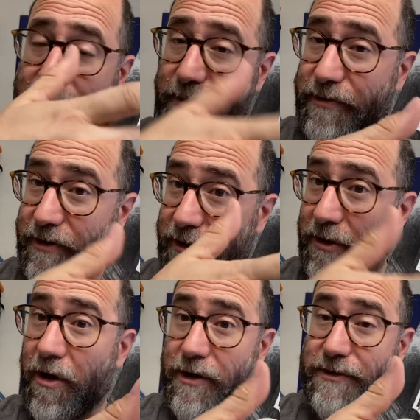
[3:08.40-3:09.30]
me put a
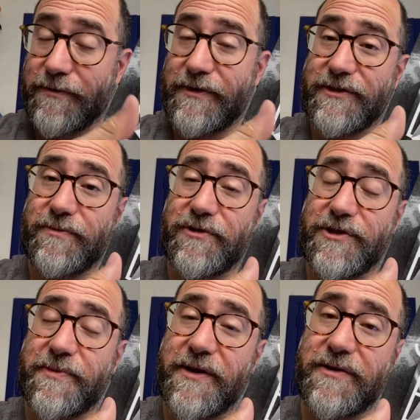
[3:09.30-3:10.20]
lot of things in
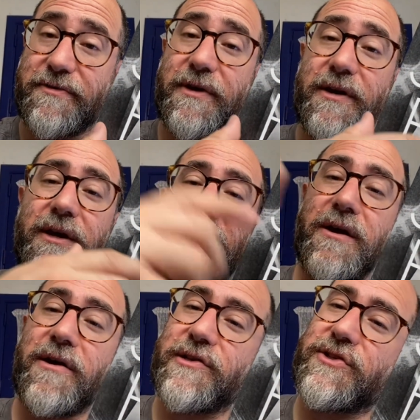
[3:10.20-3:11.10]
perspective. A